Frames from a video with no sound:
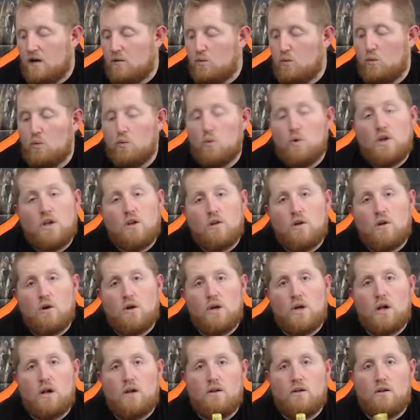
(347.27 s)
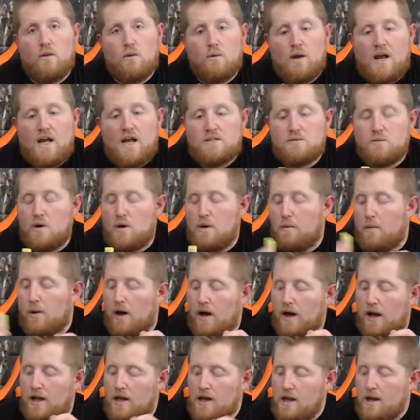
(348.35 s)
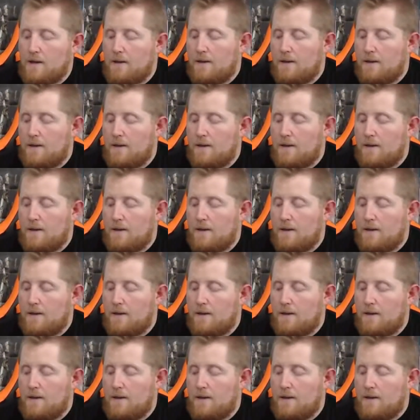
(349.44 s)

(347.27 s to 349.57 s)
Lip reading: when you load it onto the Raspberry Pi.